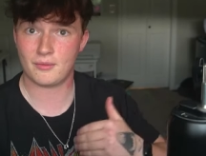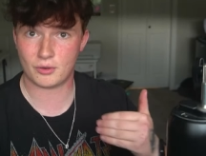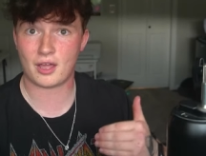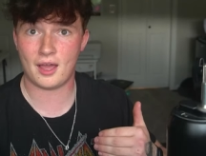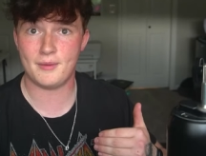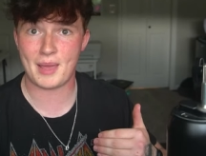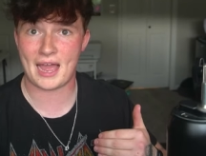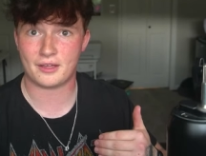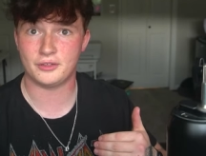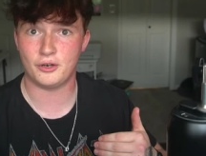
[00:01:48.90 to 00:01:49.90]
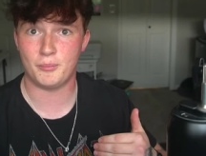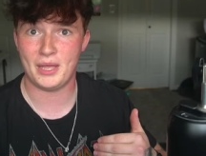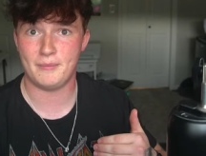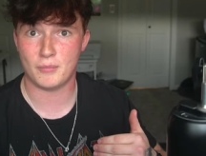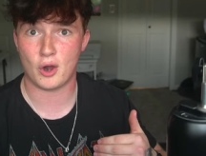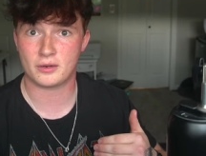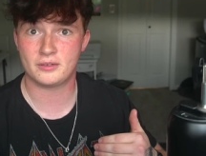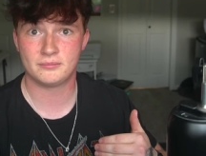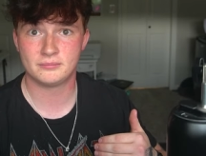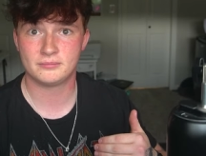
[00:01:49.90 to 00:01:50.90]
we're cutting back a little bit, Mark.
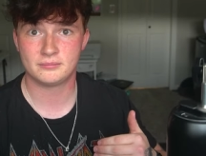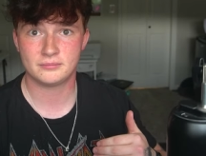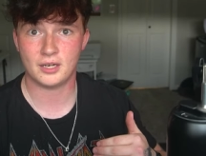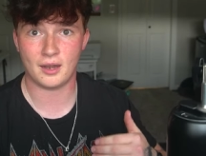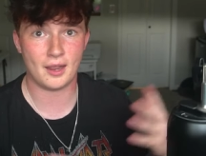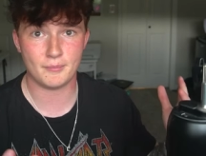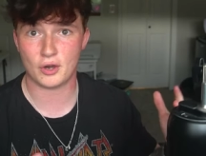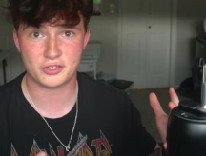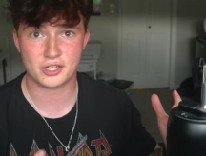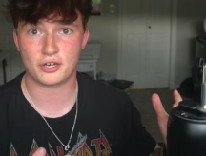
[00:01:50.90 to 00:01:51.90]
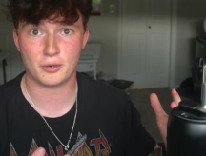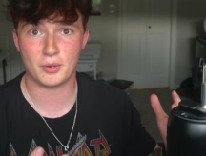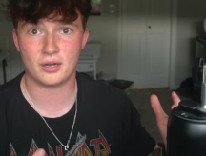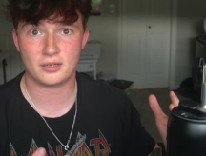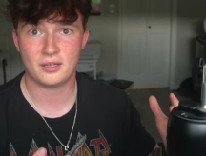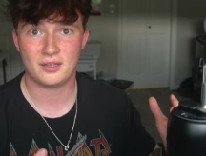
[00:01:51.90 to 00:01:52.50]
All right, Mark Zuckerberg.